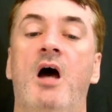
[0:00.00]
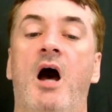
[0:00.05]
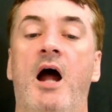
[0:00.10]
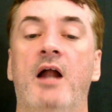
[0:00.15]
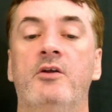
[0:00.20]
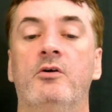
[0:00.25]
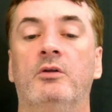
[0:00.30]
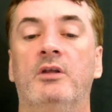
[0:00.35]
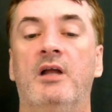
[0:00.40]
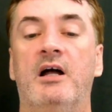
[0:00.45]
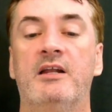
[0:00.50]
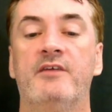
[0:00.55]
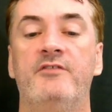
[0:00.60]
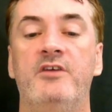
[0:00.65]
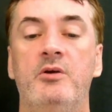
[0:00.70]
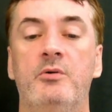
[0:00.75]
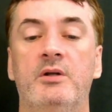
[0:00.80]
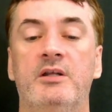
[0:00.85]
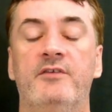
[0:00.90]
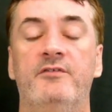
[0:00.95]
I know a lot of
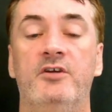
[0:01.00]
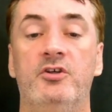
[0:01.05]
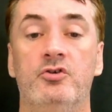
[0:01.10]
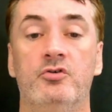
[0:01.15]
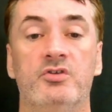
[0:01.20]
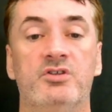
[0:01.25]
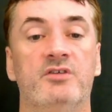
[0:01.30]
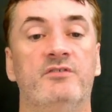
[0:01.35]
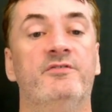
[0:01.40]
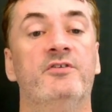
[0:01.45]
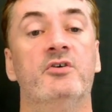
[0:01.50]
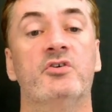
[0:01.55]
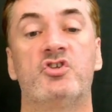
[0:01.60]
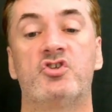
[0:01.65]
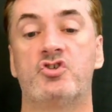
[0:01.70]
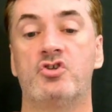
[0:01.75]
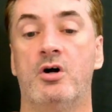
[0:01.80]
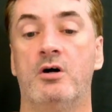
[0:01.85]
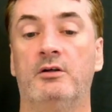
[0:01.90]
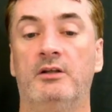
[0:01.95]
you individuals will feel
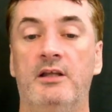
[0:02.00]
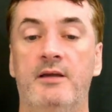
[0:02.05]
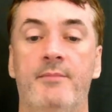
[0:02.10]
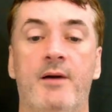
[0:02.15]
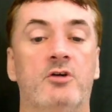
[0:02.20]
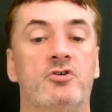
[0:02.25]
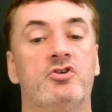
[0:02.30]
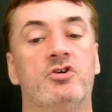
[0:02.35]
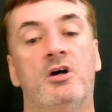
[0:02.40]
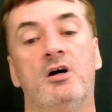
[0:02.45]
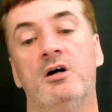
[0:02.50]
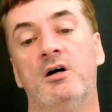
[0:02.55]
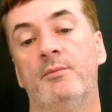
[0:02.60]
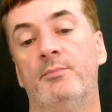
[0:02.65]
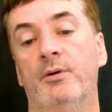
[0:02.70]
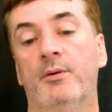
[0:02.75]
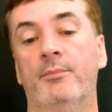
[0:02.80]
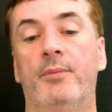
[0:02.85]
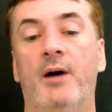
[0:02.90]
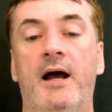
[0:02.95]
strongly about Trump
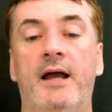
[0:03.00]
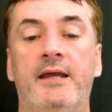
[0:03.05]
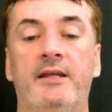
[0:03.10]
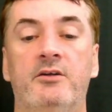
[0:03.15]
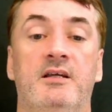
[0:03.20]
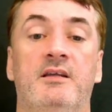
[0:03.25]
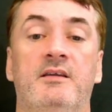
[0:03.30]
or Biden.